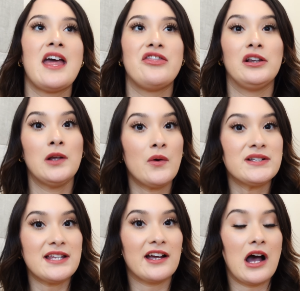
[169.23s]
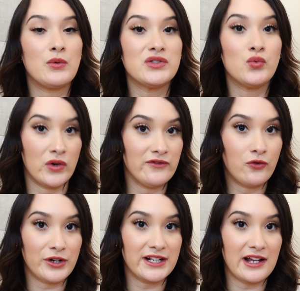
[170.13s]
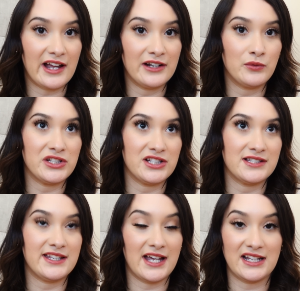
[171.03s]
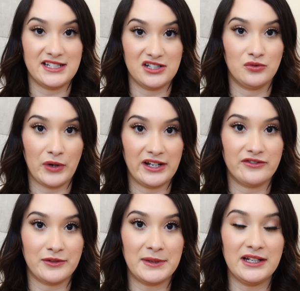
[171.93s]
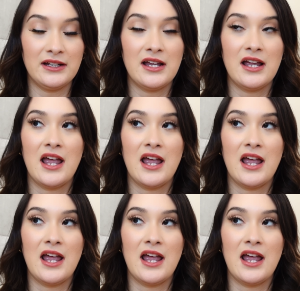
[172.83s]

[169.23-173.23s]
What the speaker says: The lowest I got was 149, which is the ideal weight for me,